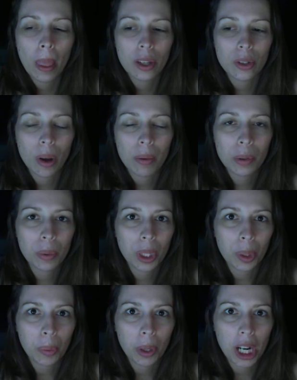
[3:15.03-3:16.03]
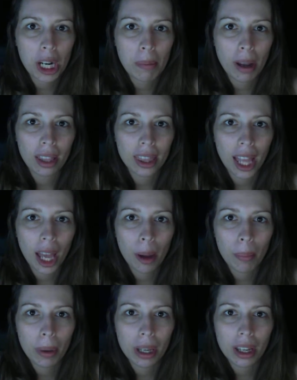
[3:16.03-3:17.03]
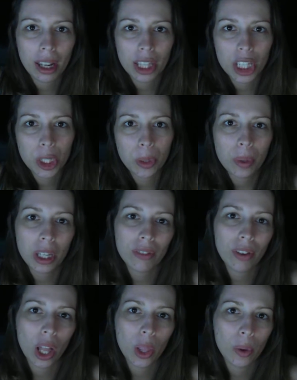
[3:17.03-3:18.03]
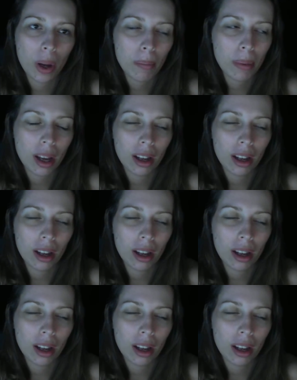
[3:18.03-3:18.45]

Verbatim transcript: so I was really worried about that, but at the 2-week follow-up,